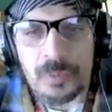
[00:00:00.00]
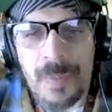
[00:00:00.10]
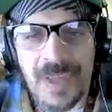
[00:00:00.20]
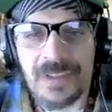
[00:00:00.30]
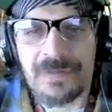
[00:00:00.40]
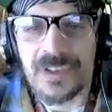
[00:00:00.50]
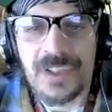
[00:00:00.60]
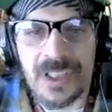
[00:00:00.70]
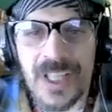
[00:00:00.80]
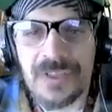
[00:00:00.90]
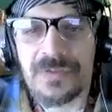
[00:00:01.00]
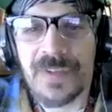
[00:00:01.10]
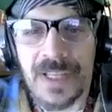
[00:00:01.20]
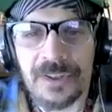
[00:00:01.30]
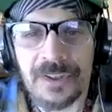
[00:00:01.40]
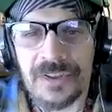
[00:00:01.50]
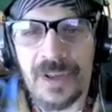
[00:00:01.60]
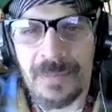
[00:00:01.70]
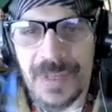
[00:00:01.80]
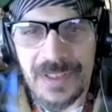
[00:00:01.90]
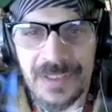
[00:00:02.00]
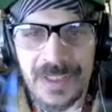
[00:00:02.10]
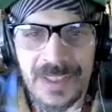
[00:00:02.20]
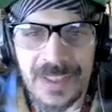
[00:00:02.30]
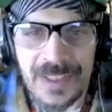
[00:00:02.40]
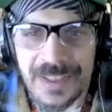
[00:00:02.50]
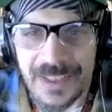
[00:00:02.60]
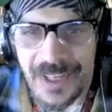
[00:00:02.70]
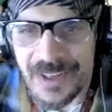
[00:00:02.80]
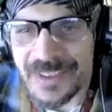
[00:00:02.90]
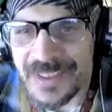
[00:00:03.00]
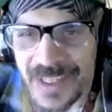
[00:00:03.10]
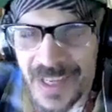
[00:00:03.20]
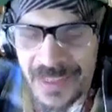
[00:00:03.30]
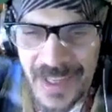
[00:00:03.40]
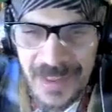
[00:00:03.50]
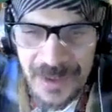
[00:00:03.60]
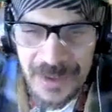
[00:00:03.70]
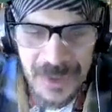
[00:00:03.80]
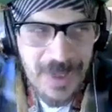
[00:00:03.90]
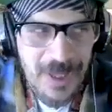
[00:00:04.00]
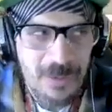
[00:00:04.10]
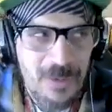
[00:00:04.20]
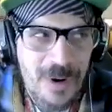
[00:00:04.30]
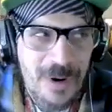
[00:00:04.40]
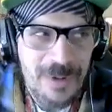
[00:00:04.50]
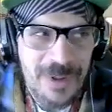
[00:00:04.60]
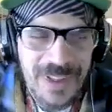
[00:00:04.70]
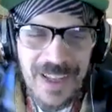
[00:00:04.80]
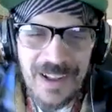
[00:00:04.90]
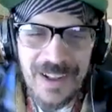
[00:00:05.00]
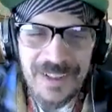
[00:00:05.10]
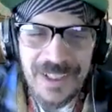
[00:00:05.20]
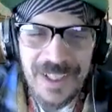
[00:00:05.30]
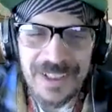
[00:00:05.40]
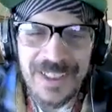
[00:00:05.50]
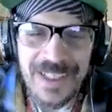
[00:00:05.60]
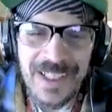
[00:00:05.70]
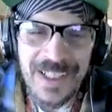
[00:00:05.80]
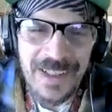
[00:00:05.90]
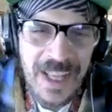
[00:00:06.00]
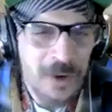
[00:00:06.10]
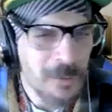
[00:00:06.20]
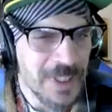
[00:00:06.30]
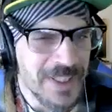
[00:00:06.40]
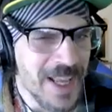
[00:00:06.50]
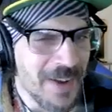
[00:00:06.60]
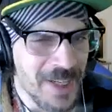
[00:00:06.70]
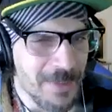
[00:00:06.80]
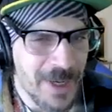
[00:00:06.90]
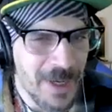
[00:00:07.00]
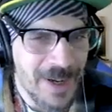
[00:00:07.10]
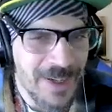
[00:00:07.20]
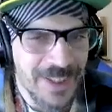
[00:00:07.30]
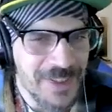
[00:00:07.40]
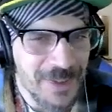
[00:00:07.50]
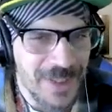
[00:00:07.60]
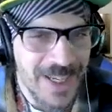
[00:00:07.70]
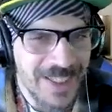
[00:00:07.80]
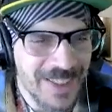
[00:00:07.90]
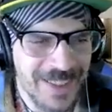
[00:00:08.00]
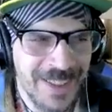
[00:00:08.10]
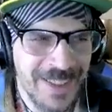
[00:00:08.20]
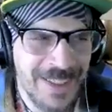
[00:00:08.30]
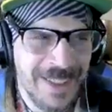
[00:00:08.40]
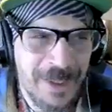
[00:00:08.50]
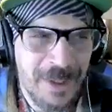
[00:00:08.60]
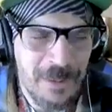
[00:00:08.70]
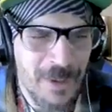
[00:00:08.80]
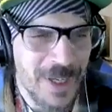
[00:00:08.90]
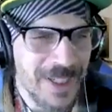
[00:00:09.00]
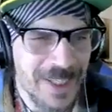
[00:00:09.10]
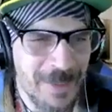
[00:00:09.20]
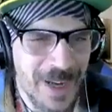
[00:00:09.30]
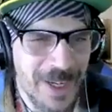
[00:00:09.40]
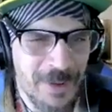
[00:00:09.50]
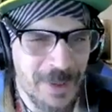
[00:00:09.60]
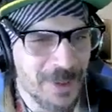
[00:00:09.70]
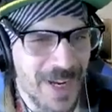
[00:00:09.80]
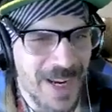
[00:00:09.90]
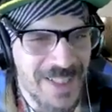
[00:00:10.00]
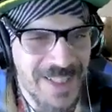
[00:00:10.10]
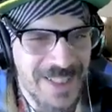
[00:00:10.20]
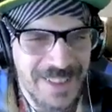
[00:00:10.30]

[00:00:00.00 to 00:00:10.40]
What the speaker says: make the lights flicker or something, and they'll just be like, whoa, what the hell, they don't really tell anybody about it because they're like, what, am I going crazy,